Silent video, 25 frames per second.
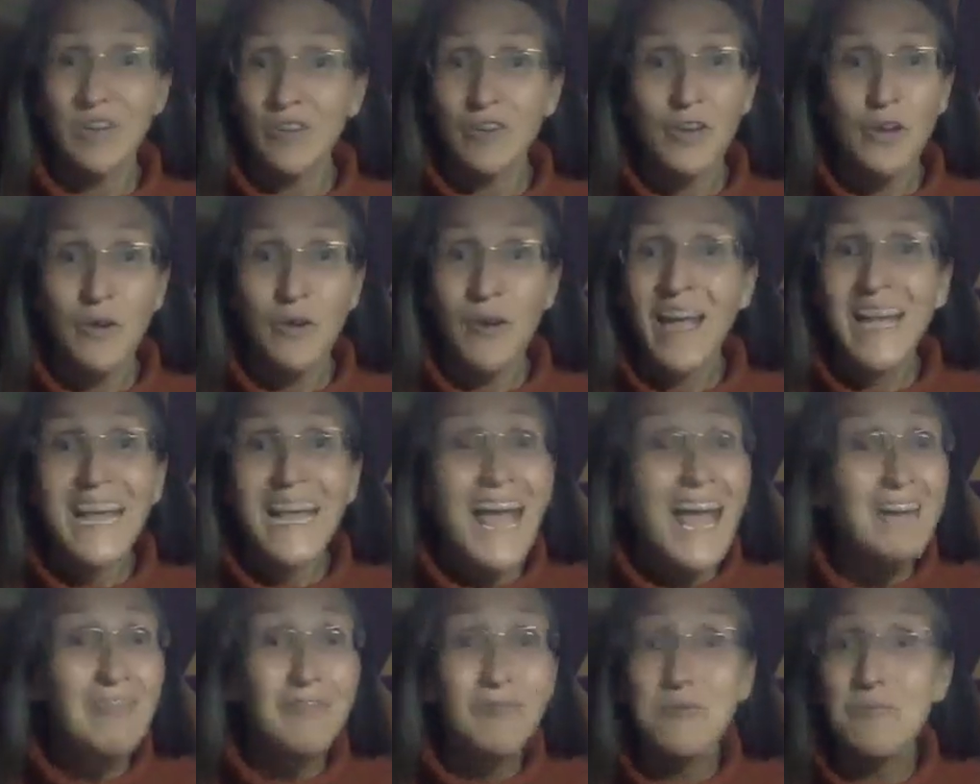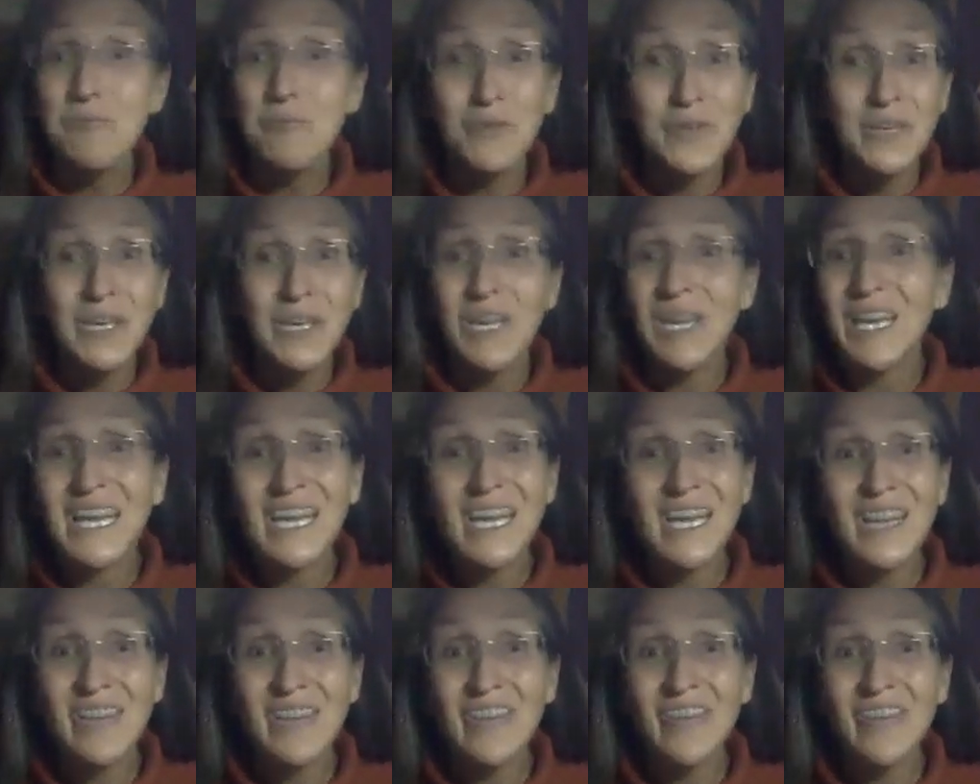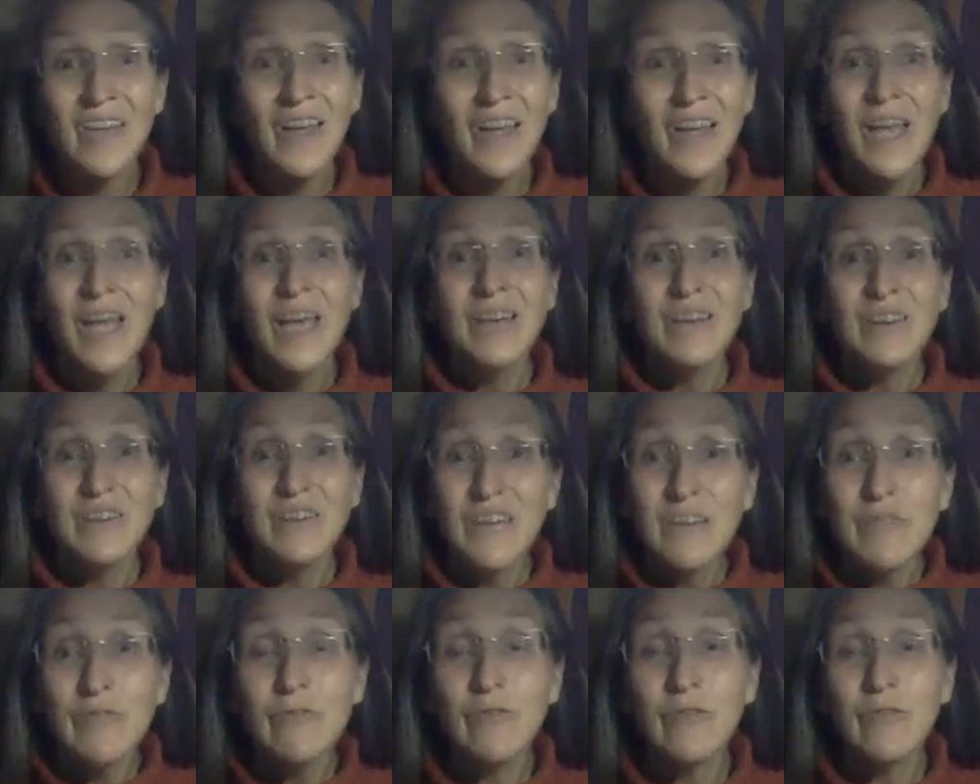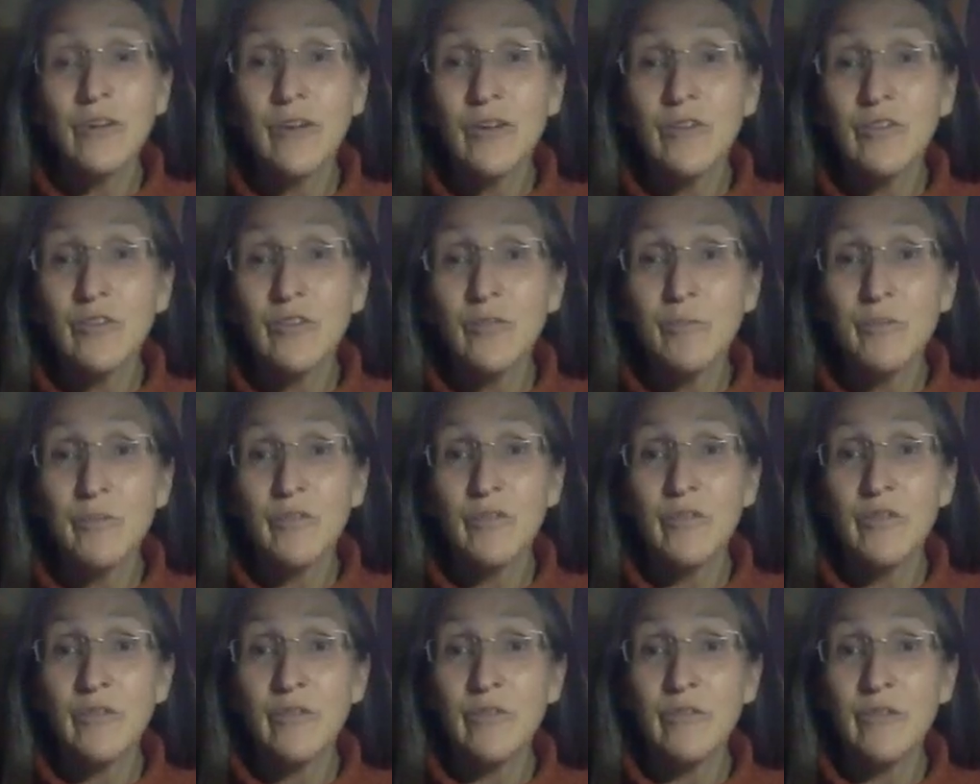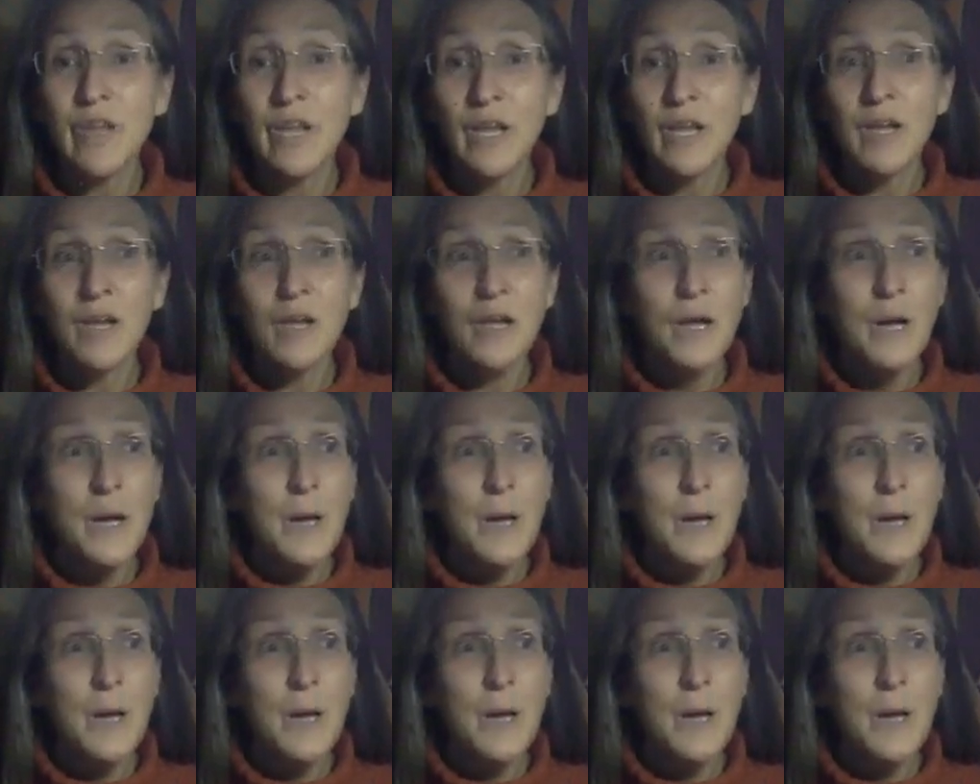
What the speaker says: Like everybody needs different and specific